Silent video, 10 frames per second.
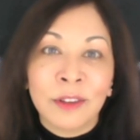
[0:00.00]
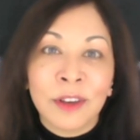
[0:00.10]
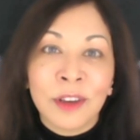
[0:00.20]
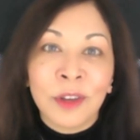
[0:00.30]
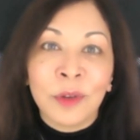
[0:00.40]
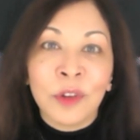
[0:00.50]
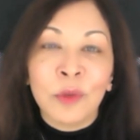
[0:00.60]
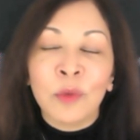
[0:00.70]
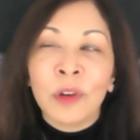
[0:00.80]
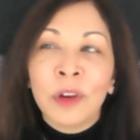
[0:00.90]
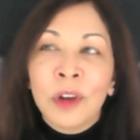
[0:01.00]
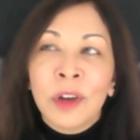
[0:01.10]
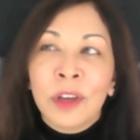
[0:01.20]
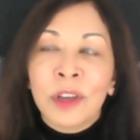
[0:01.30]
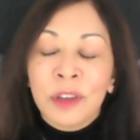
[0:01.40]

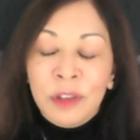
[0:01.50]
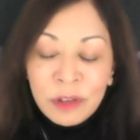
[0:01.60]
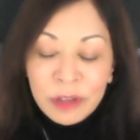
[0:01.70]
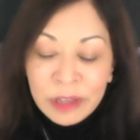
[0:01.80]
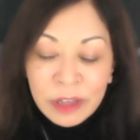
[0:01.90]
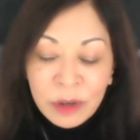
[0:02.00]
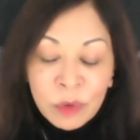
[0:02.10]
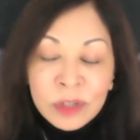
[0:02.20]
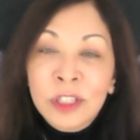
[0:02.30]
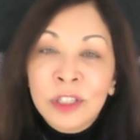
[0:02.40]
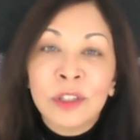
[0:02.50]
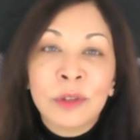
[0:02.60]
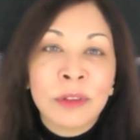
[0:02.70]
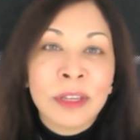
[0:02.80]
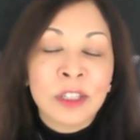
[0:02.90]
You wanted to
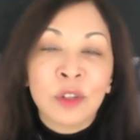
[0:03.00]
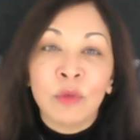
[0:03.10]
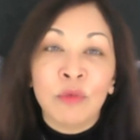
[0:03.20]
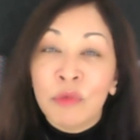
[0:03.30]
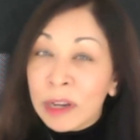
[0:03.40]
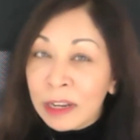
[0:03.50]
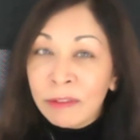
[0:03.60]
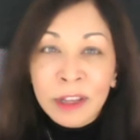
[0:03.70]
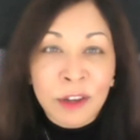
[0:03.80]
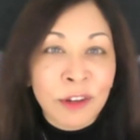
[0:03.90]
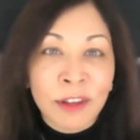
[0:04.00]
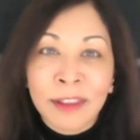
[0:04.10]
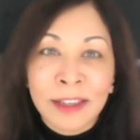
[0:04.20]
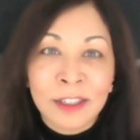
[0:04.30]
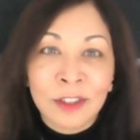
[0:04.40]
do this. You're really, really good at
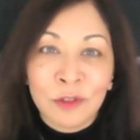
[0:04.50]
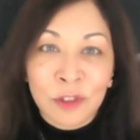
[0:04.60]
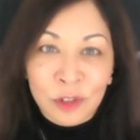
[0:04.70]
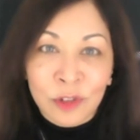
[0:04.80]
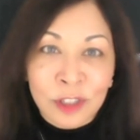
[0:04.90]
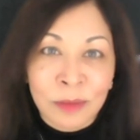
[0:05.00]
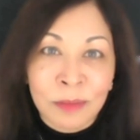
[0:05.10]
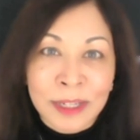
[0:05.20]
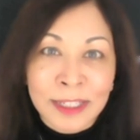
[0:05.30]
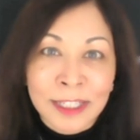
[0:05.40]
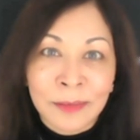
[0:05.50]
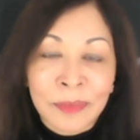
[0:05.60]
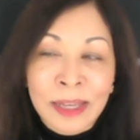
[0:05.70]
this. You've just got to complete it.